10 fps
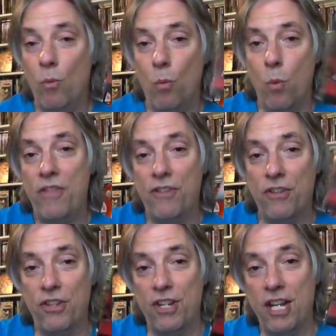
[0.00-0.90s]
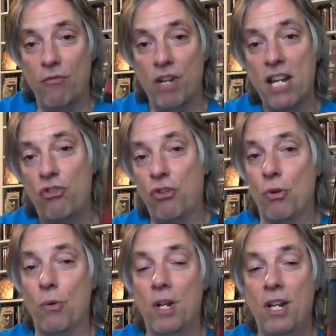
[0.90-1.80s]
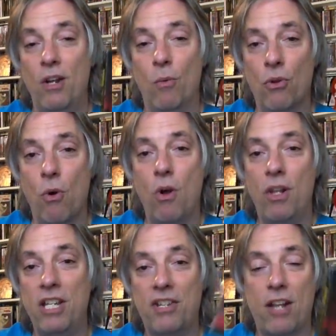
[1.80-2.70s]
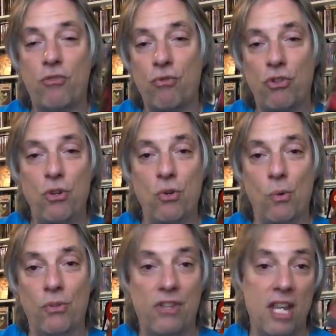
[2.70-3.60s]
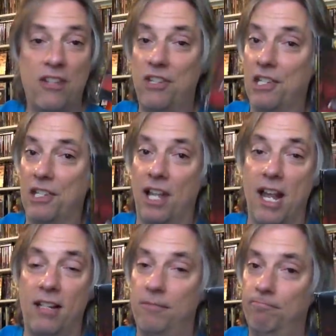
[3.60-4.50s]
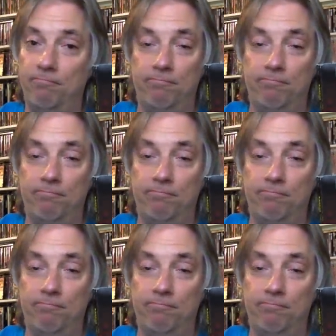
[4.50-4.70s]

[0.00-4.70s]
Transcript: with the, the reissue, with all these extra tunes, this is like